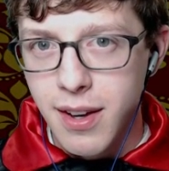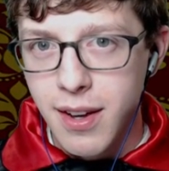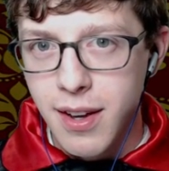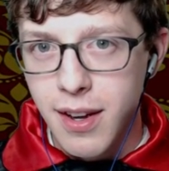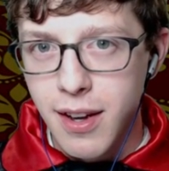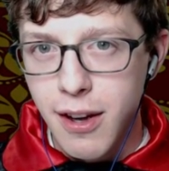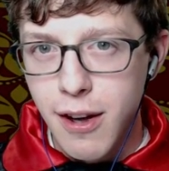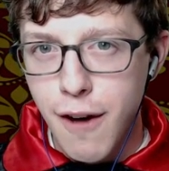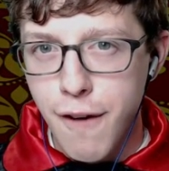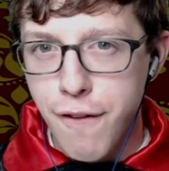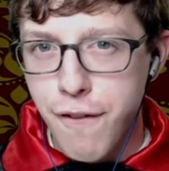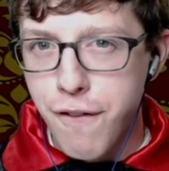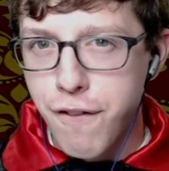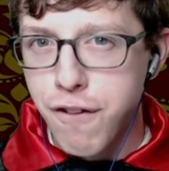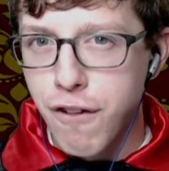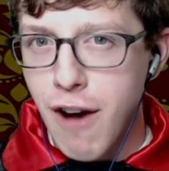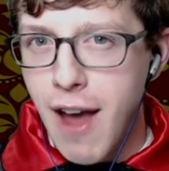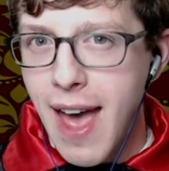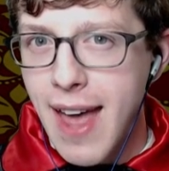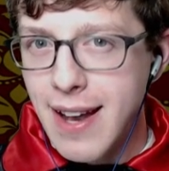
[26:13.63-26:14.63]
"A
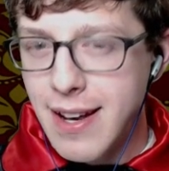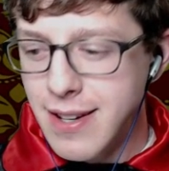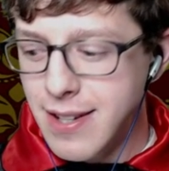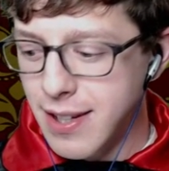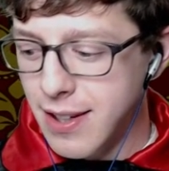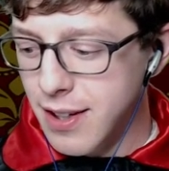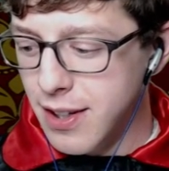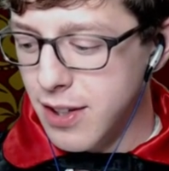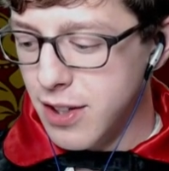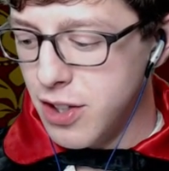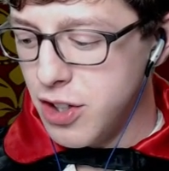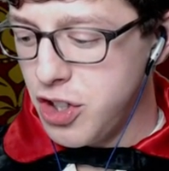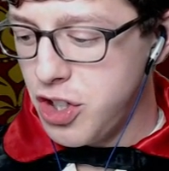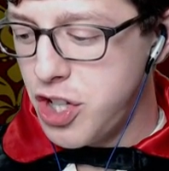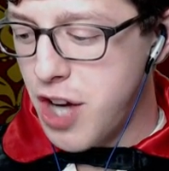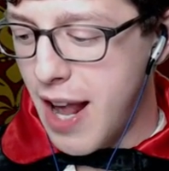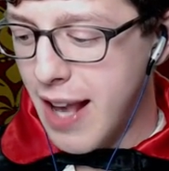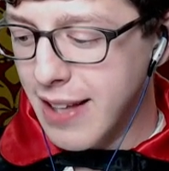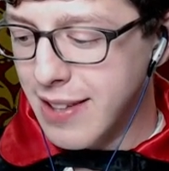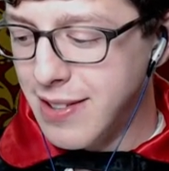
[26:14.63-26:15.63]
friend,"
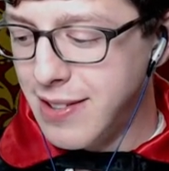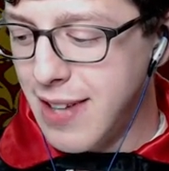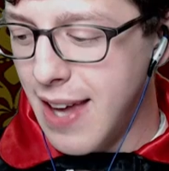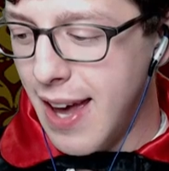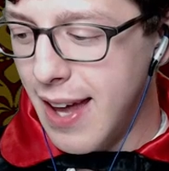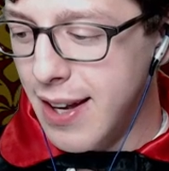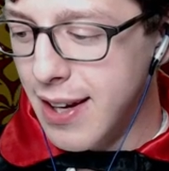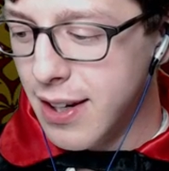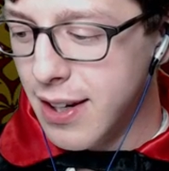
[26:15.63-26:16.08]
Jake said.